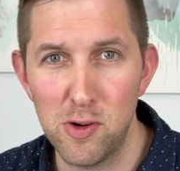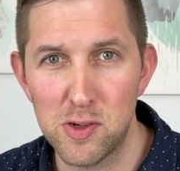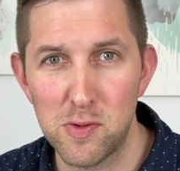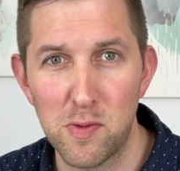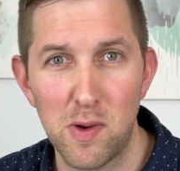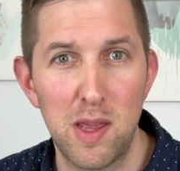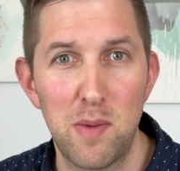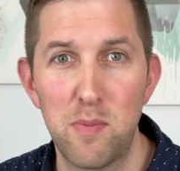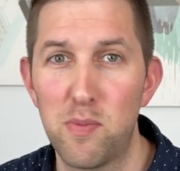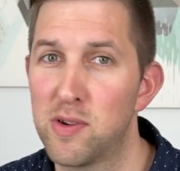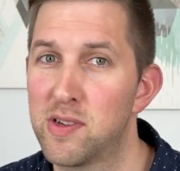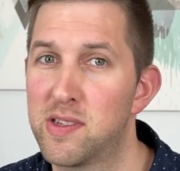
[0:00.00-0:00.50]

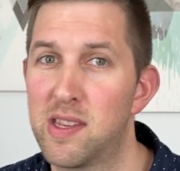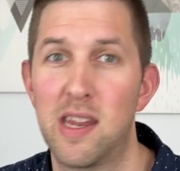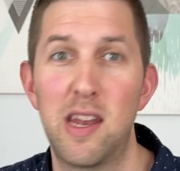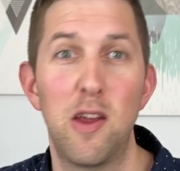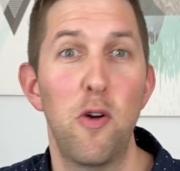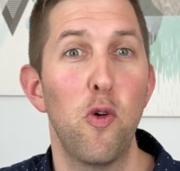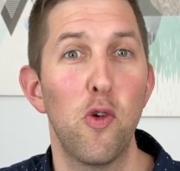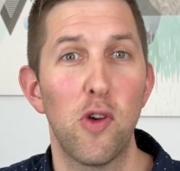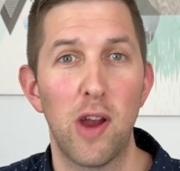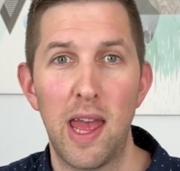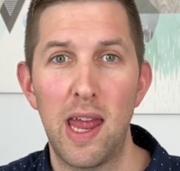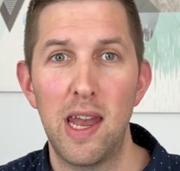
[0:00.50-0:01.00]
20%
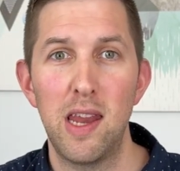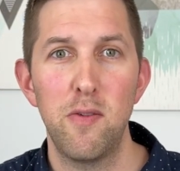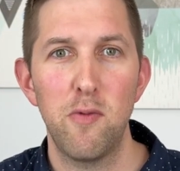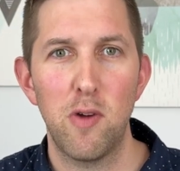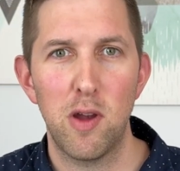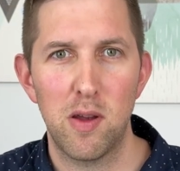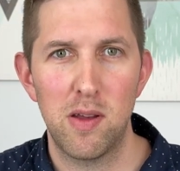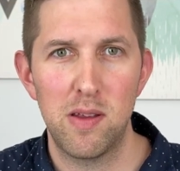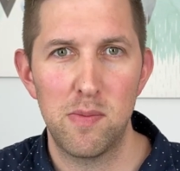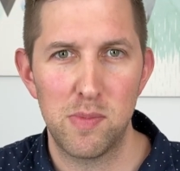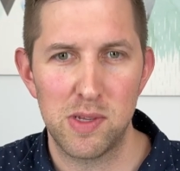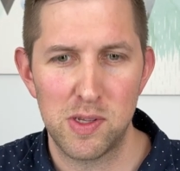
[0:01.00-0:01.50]
or anywhere
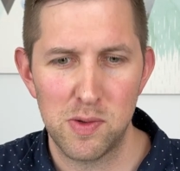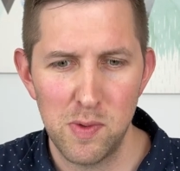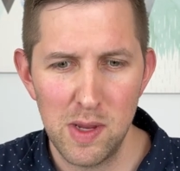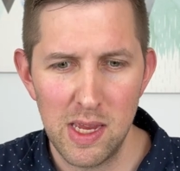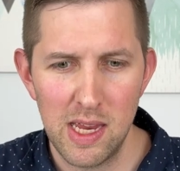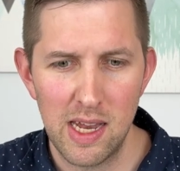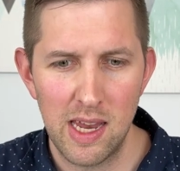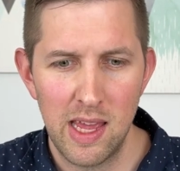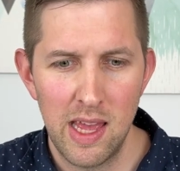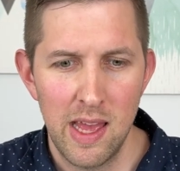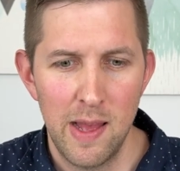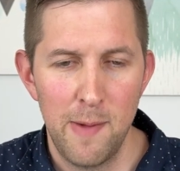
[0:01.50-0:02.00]
in
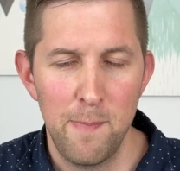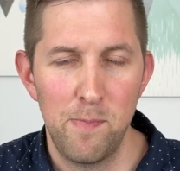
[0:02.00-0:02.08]
between,